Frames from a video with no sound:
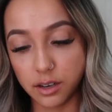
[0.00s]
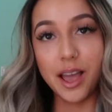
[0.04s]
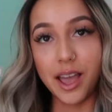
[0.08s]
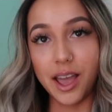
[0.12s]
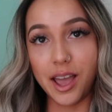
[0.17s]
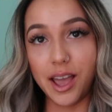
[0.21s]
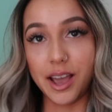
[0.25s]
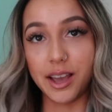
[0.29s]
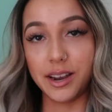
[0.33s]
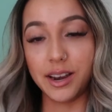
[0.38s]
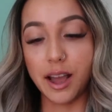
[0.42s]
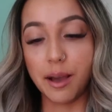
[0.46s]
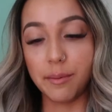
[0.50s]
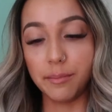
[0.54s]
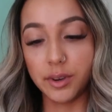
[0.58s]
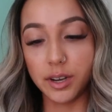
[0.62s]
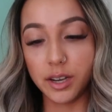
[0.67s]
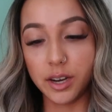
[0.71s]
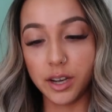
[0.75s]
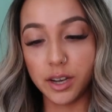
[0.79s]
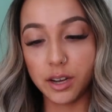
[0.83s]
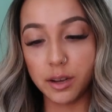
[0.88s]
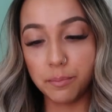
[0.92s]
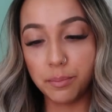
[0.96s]
And I'm going
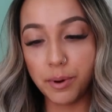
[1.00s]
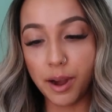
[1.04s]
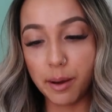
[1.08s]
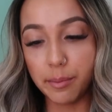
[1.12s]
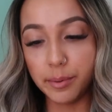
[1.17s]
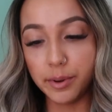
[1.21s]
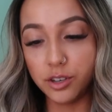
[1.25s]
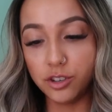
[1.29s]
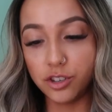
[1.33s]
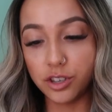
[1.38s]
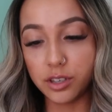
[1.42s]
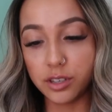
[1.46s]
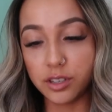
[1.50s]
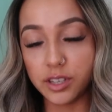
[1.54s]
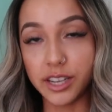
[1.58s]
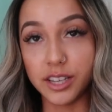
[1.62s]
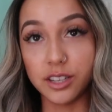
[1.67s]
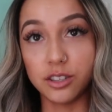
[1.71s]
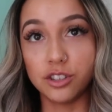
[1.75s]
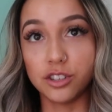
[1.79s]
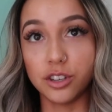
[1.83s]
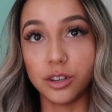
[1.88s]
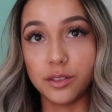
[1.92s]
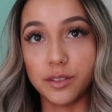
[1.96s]
to probably just
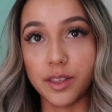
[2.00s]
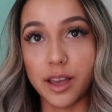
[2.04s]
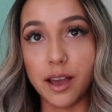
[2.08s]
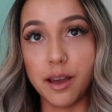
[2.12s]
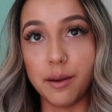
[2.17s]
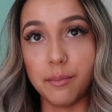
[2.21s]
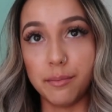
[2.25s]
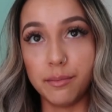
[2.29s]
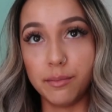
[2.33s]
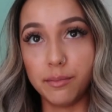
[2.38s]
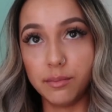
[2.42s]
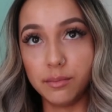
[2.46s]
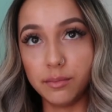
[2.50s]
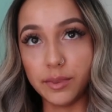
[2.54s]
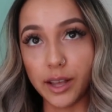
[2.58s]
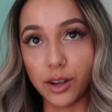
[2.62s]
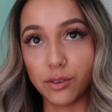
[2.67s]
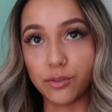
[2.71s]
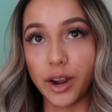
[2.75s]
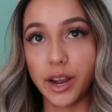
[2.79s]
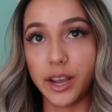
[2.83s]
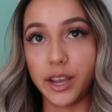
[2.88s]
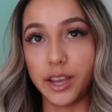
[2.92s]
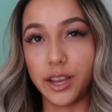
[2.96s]
insert them like
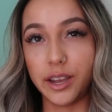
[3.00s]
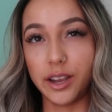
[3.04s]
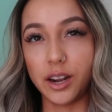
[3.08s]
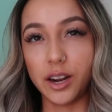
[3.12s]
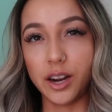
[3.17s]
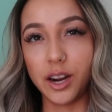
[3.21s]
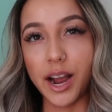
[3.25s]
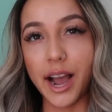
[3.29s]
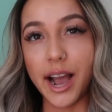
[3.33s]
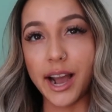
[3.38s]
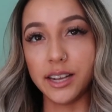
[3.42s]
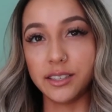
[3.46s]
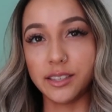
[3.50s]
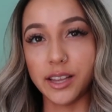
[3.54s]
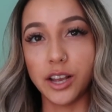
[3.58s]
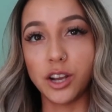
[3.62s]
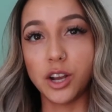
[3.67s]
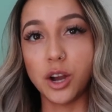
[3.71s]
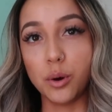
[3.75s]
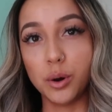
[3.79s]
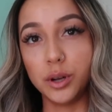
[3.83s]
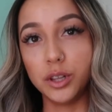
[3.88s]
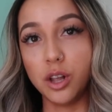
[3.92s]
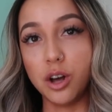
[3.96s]
right here as I
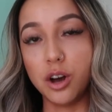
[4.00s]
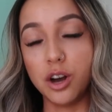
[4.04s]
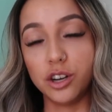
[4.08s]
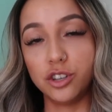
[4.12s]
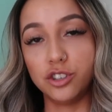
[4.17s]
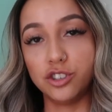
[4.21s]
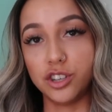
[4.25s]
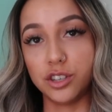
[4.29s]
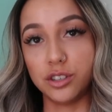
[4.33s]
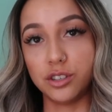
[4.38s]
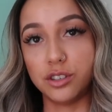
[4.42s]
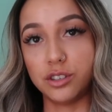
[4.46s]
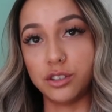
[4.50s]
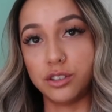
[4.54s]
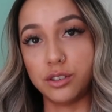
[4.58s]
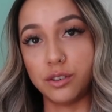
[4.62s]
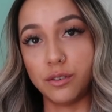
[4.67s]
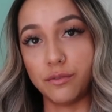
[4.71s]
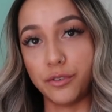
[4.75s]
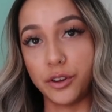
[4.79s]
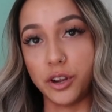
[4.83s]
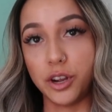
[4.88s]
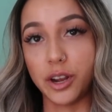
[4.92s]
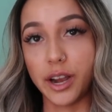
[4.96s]
go along just
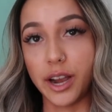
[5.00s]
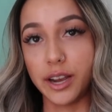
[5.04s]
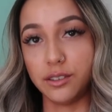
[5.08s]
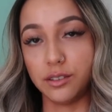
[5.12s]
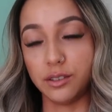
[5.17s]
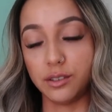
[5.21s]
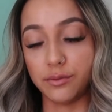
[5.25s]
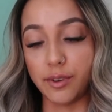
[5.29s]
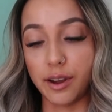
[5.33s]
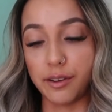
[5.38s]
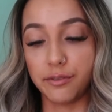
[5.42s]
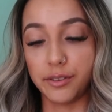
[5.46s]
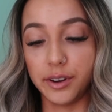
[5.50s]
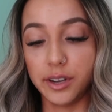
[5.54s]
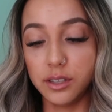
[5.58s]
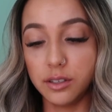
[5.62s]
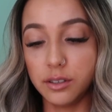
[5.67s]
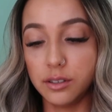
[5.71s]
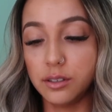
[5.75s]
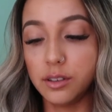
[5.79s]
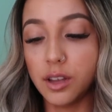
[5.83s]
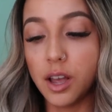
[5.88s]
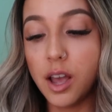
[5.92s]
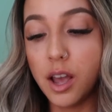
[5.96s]
for your guys'
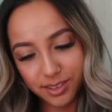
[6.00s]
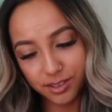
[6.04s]
reference.